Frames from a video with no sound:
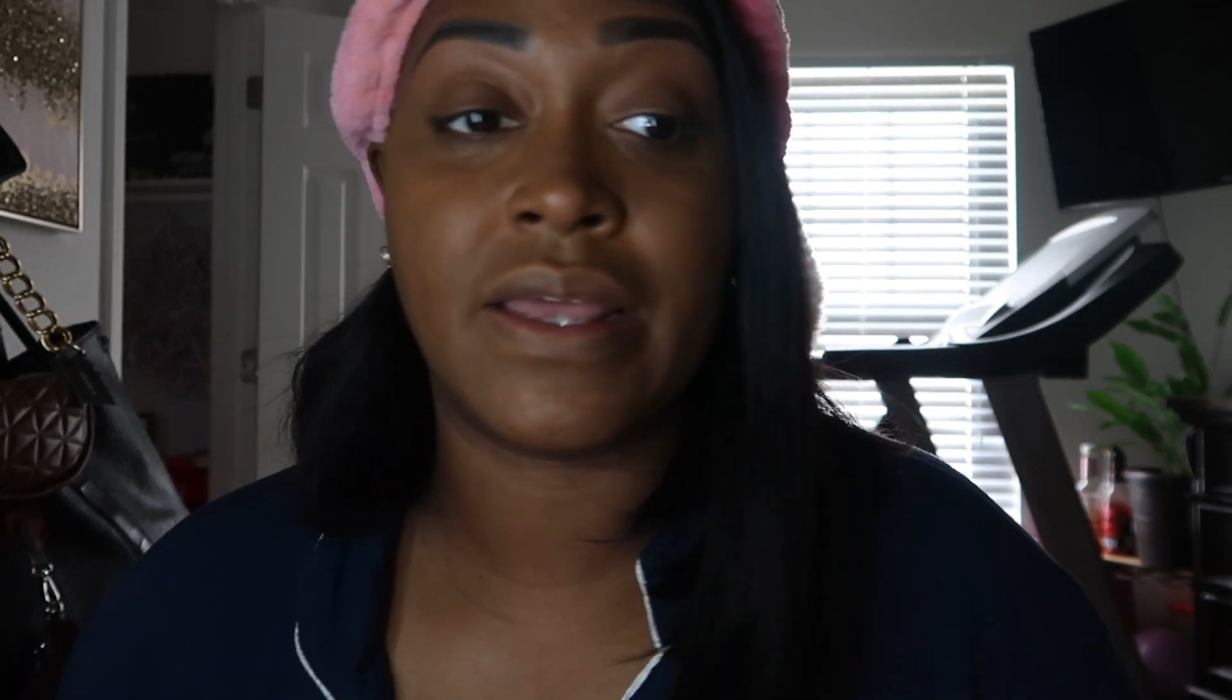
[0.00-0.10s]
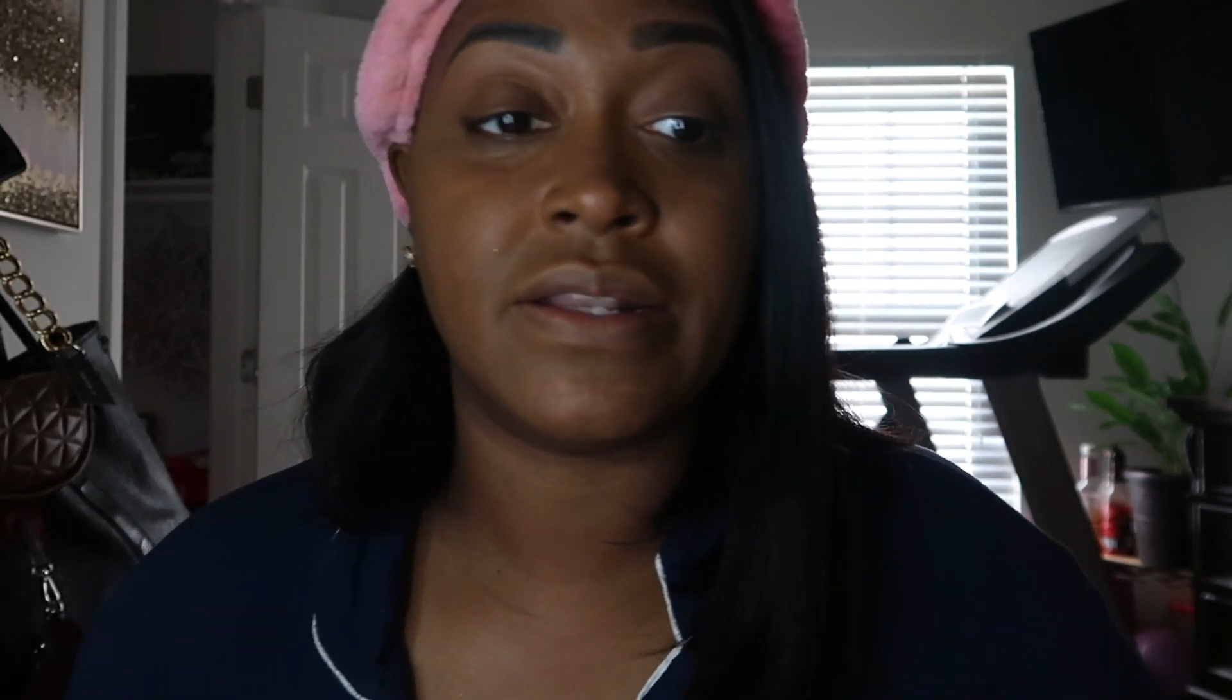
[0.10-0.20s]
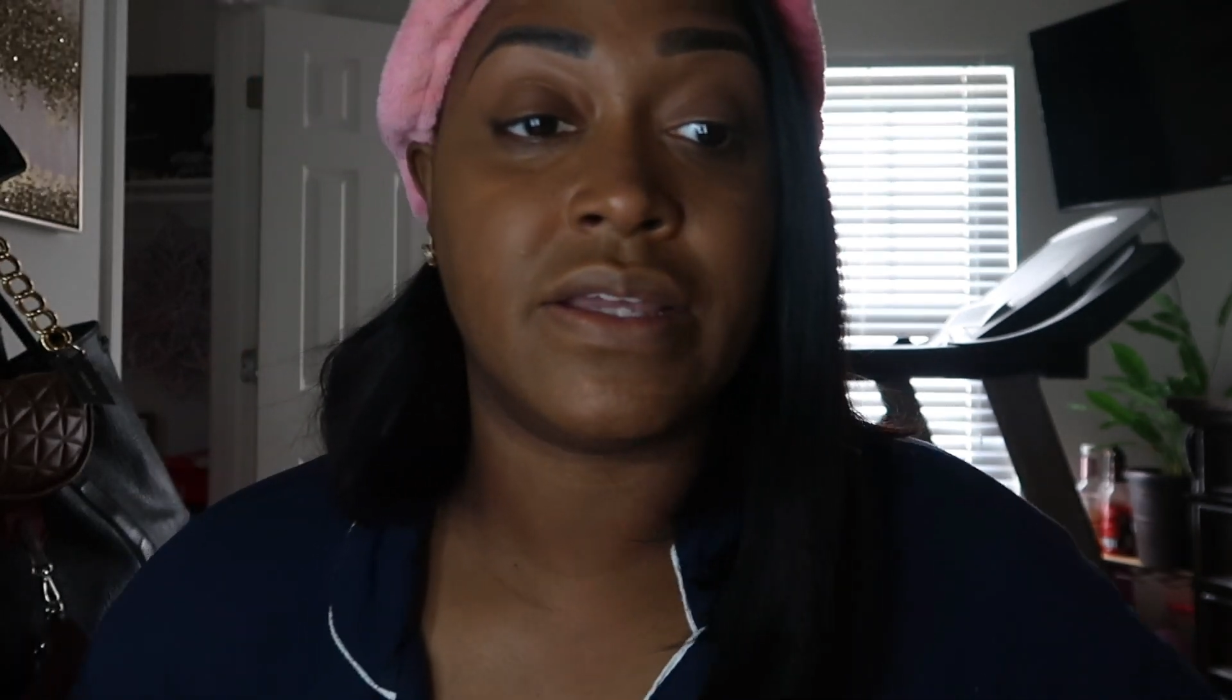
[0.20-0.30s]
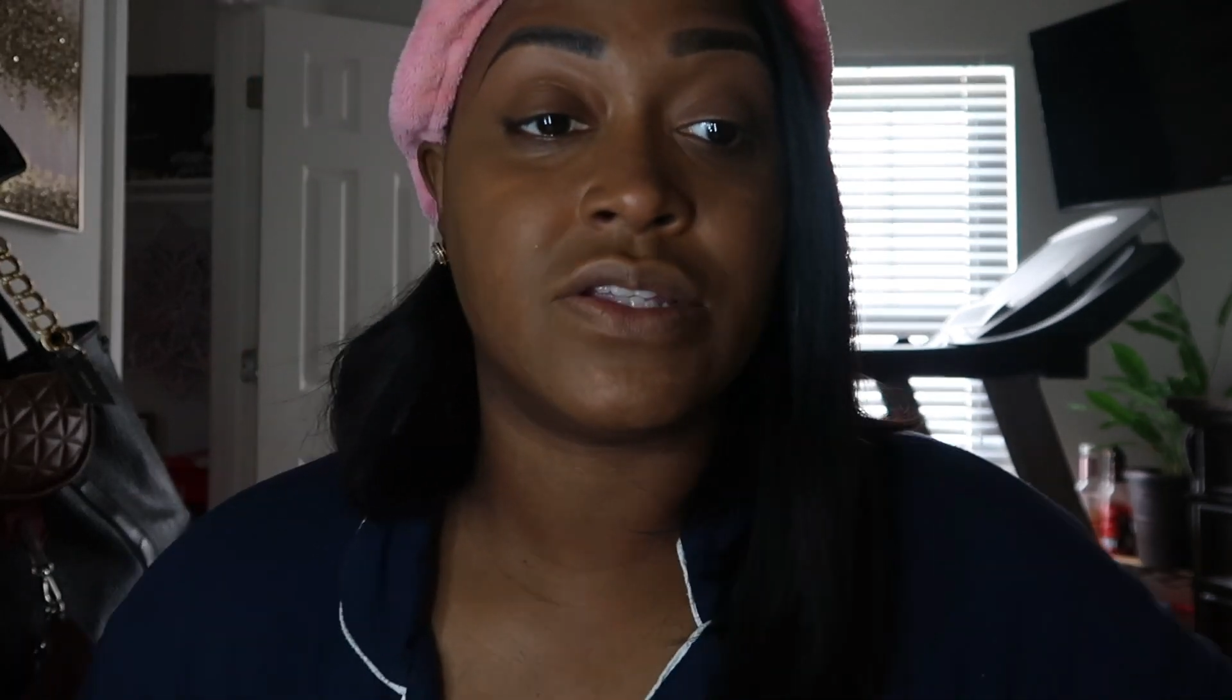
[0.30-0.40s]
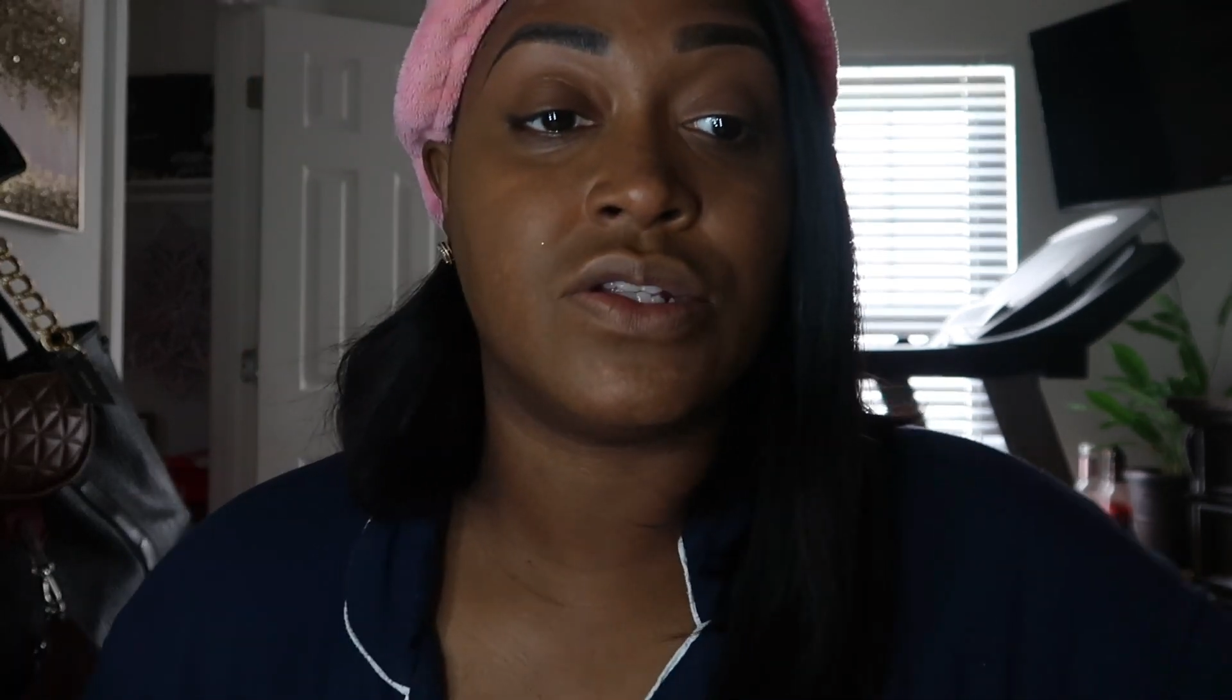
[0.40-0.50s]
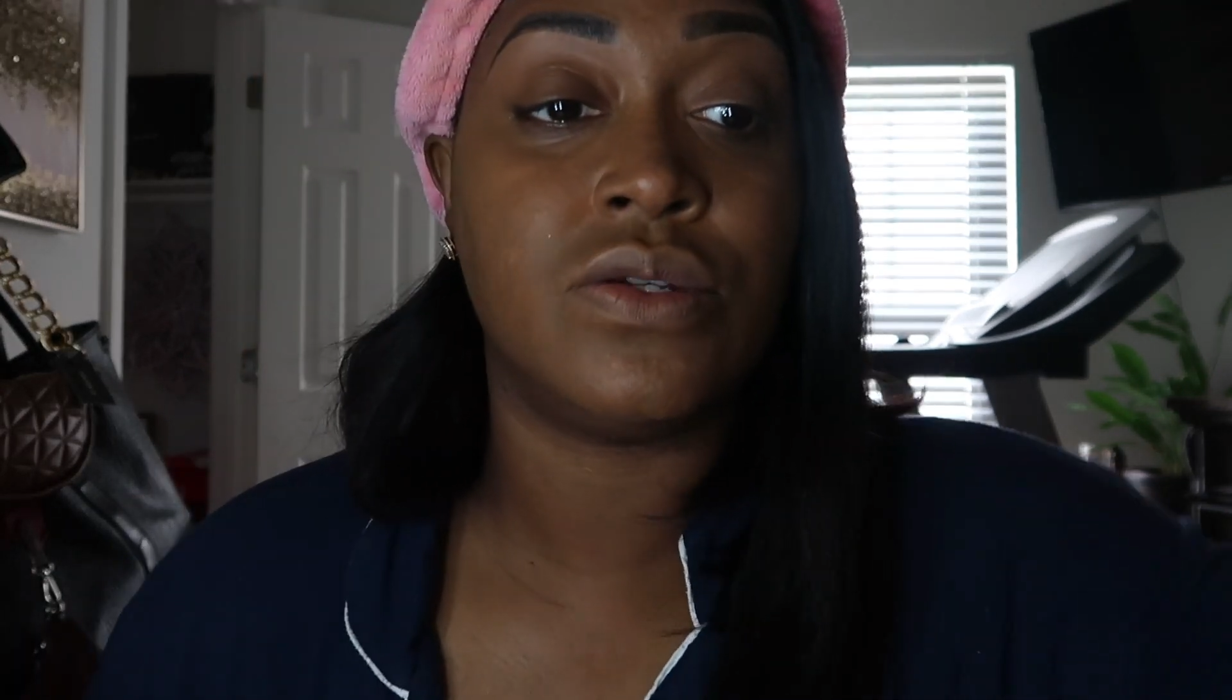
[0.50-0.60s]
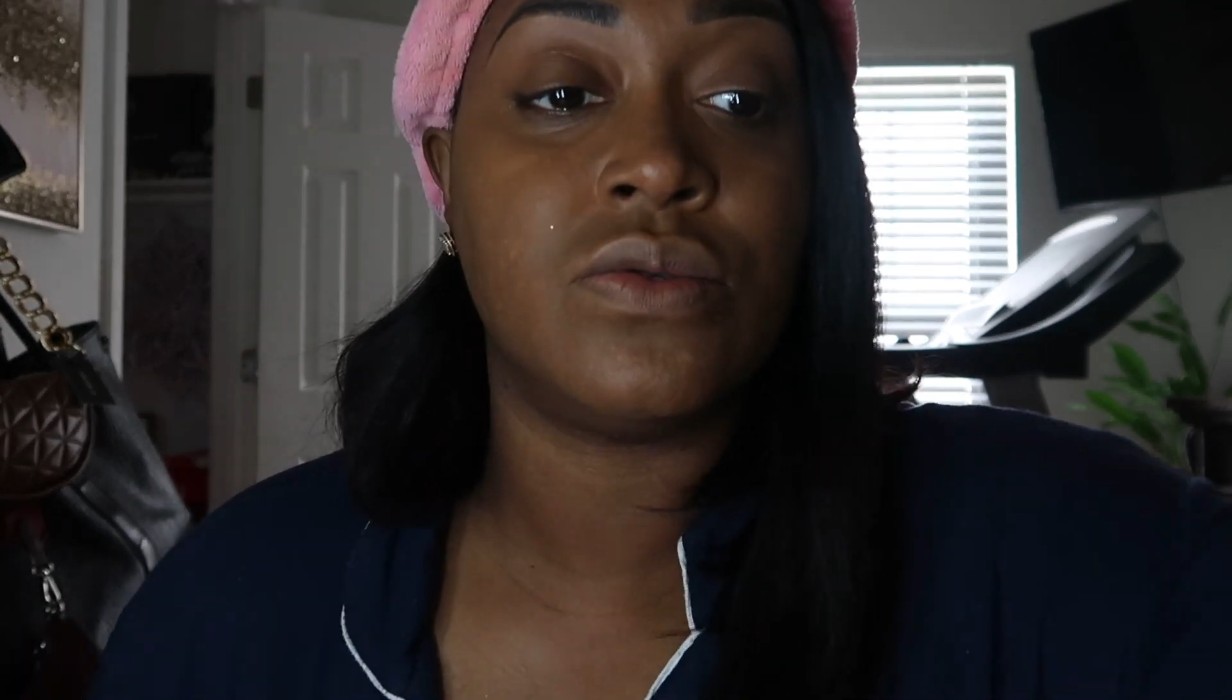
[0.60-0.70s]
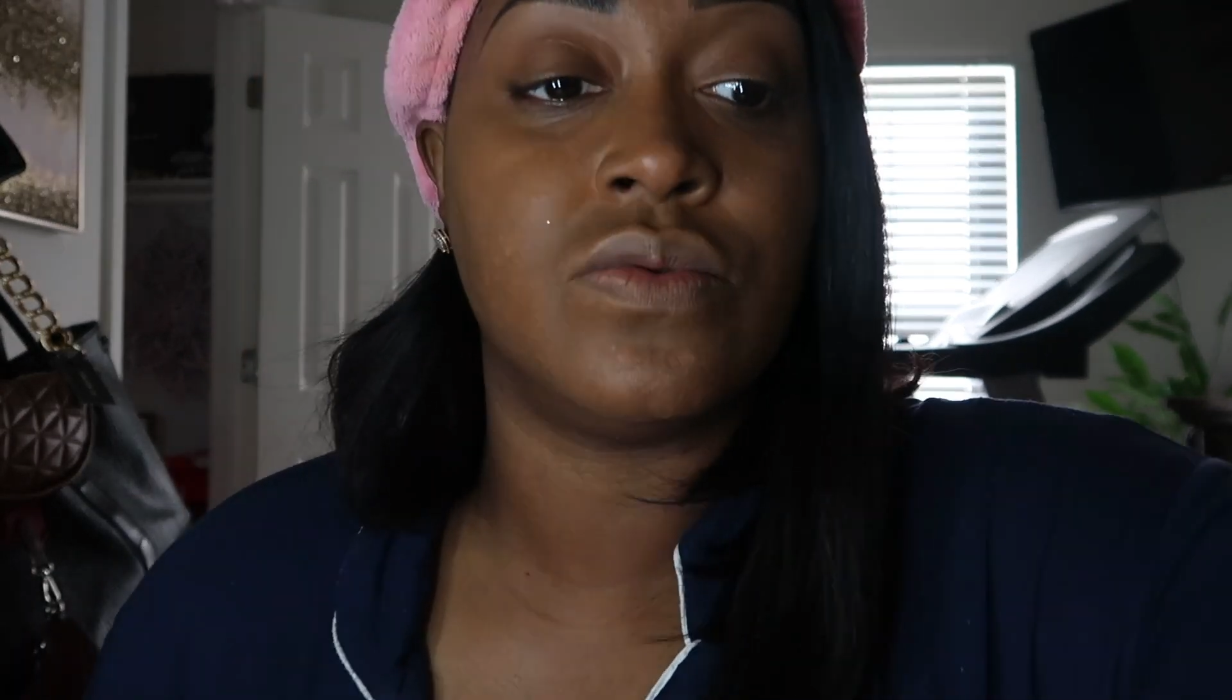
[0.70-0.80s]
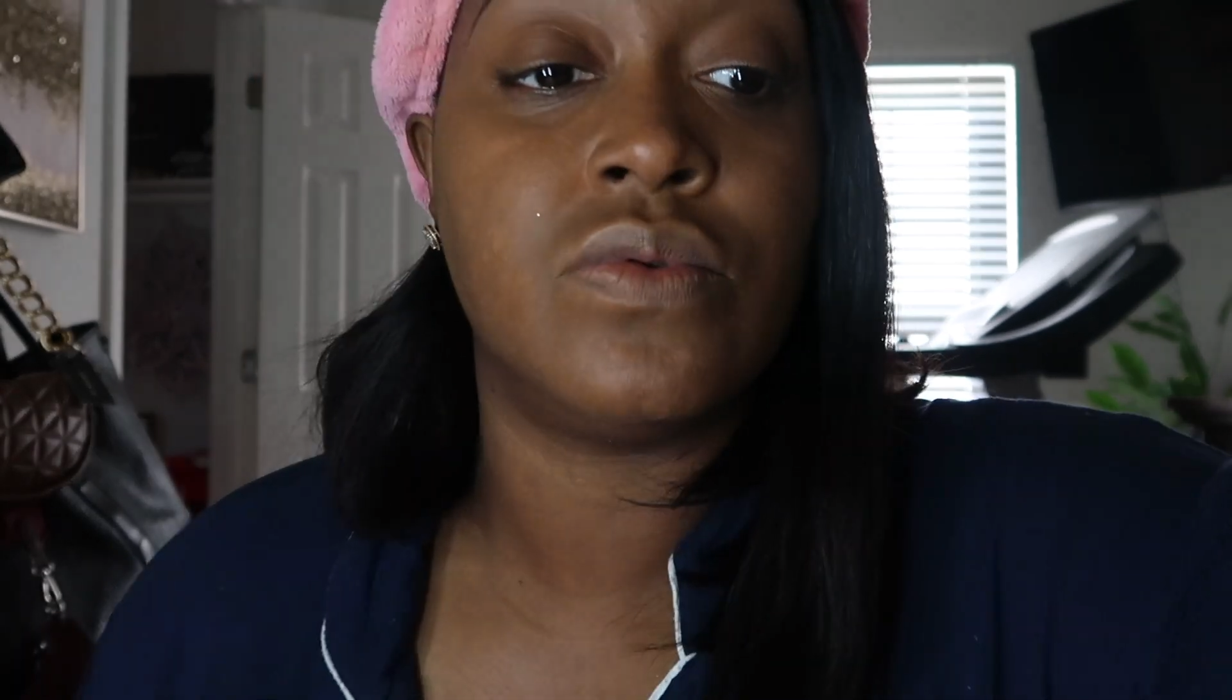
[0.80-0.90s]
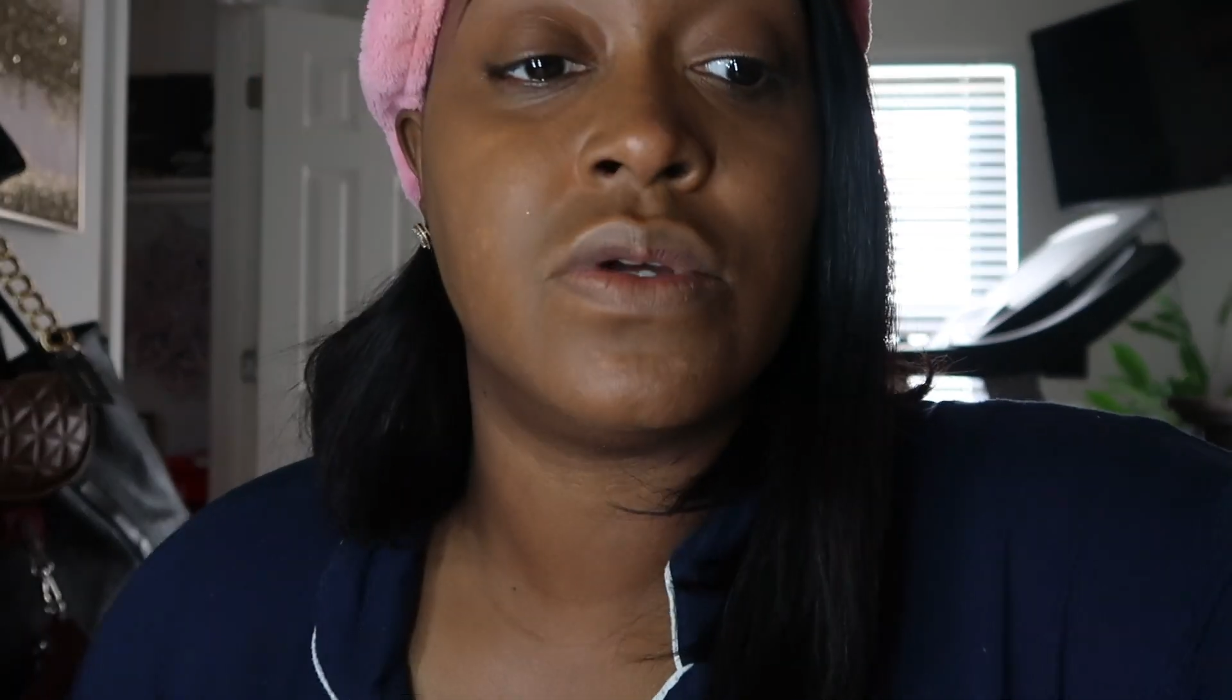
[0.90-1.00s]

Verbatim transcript: I need to do